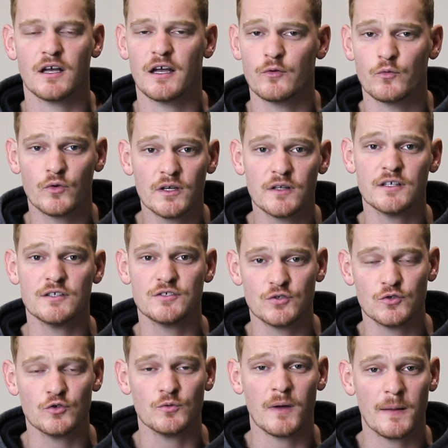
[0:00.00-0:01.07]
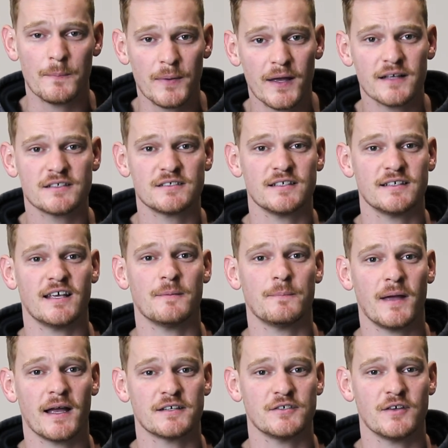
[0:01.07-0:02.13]
I really do my best to get
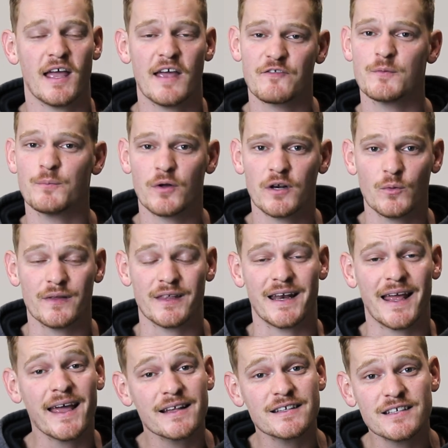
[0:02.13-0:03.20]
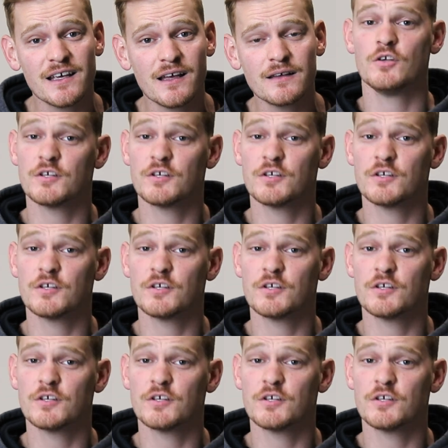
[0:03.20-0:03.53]
back to everybody with an answer.